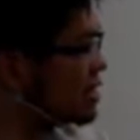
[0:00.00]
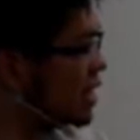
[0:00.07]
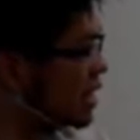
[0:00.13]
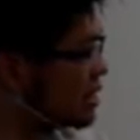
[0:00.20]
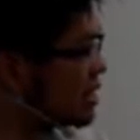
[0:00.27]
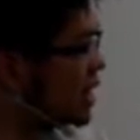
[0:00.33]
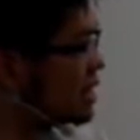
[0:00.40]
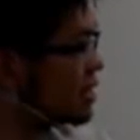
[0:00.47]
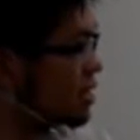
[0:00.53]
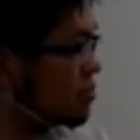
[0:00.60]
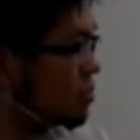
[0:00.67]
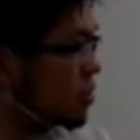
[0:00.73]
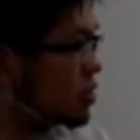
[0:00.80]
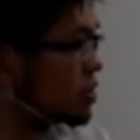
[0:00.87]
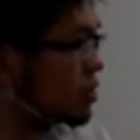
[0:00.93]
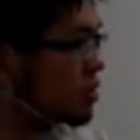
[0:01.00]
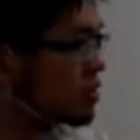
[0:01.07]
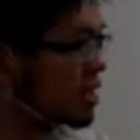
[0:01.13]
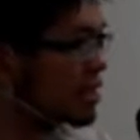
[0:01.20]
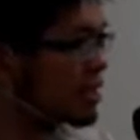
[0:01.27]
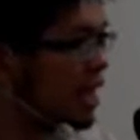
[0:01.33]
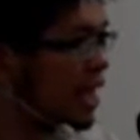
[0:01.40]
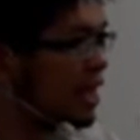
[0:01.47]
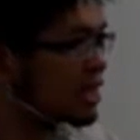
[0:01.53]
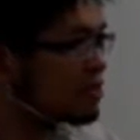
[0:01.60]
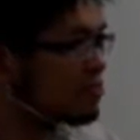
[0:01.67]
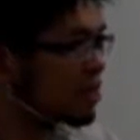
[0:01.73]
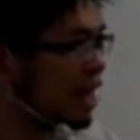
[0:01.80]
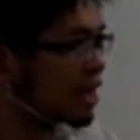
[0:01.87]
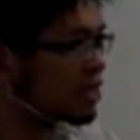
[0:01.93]
as, as, as commercials, as
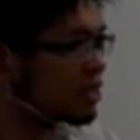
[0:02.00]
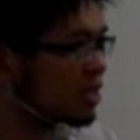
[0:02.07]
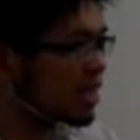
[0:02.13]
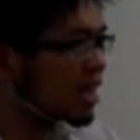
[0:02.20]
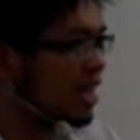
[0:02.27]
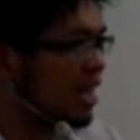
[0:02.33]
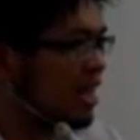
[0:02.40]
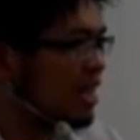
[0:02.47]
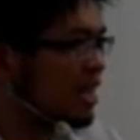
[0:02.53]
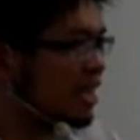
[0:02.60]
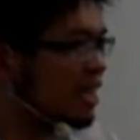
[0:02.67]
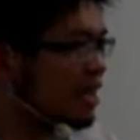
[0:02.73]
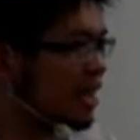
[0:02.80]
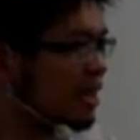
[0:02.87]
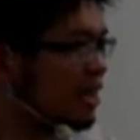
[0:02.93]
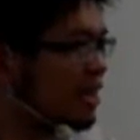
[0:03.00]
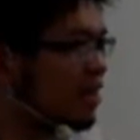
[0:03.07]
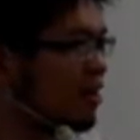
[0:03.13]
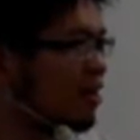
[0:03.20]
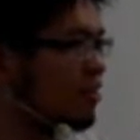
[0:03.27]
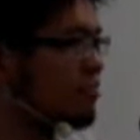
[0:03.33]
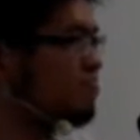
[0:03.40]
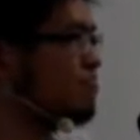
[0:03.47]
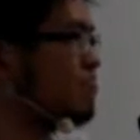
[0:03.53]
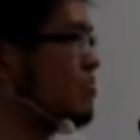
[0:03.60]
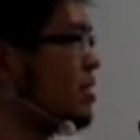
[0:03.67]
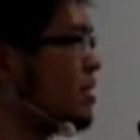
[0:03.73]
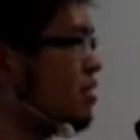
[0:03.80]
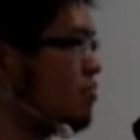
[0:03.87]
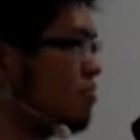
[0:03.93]
ads, but actually think that they're
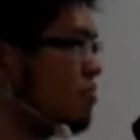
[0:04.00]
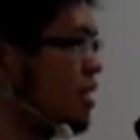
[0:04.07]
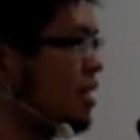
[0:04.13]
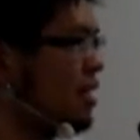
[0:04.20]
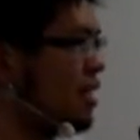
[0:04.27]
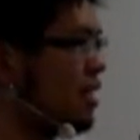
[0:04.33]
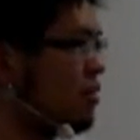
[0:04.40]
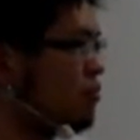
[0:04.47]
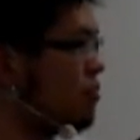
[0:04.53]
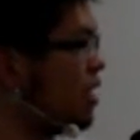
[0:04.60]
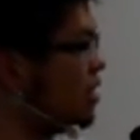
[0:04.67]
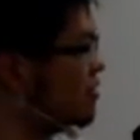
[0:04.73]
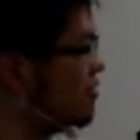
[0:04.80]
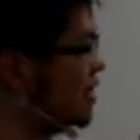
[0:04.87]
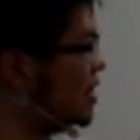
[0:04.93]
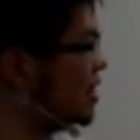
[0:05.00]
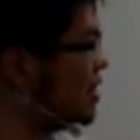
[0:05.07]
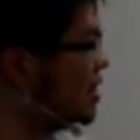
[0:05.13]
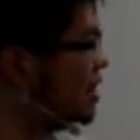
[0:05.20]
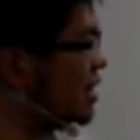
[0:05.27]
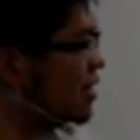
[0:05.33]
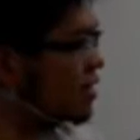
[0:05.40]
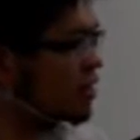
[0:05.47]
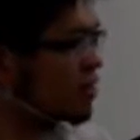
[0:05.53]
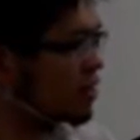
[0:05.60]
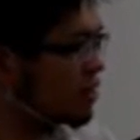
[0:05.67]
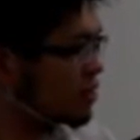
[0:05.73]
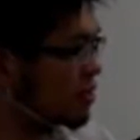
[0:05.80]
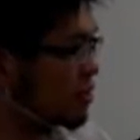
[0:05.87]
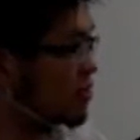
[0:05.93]
you know, uh, relevant,
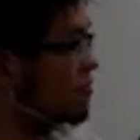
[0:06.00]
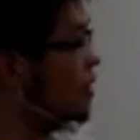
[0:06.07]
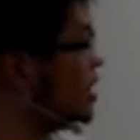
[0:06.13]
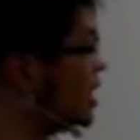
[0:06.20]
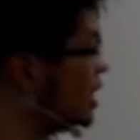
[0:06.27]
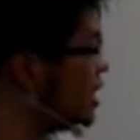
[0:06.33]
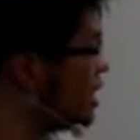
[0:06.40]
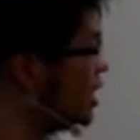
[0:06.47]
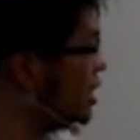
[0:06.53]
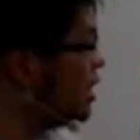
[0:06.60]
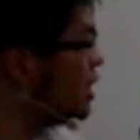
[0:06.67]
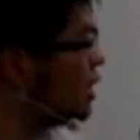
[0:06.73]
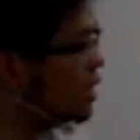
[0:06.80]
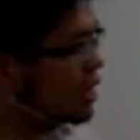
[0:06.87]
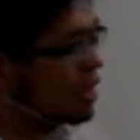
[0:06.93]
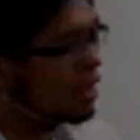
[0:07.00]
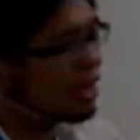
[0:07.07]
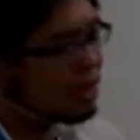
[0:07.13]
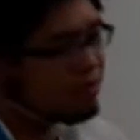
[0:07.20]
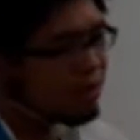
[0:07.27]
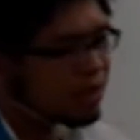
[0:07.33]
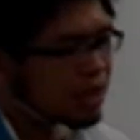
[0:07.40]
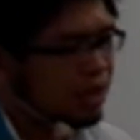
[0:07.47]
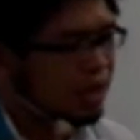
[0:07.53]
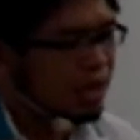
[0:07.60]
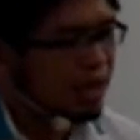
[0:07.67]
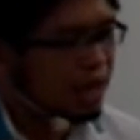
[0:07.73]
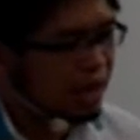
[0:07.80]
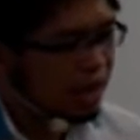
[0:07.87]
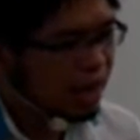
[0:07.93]
they're, they're, they're funny. Um,
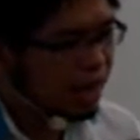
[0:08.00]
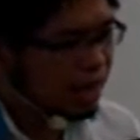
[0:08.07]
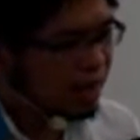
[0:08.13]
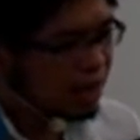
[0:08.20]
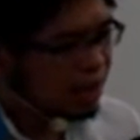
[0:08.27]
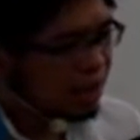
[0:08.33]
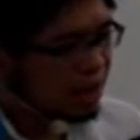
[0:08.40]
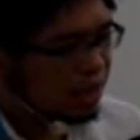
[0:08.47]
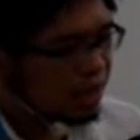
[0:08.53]
and